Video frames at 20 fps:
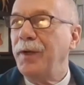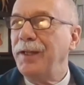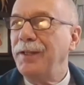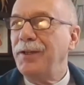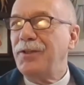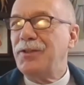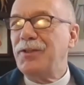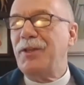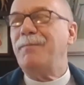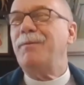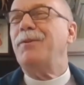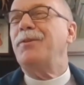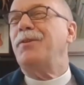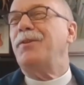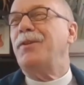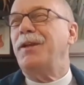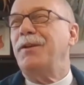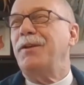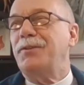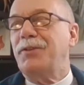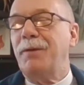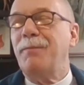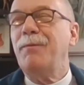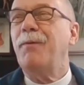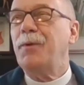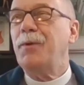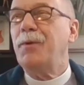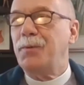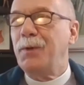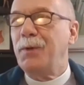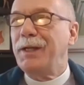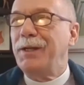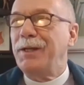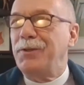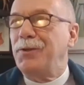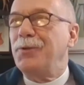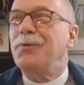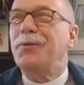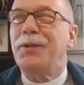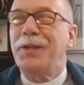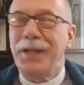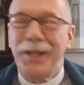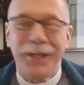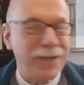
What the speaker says: that some of which we'll get to today.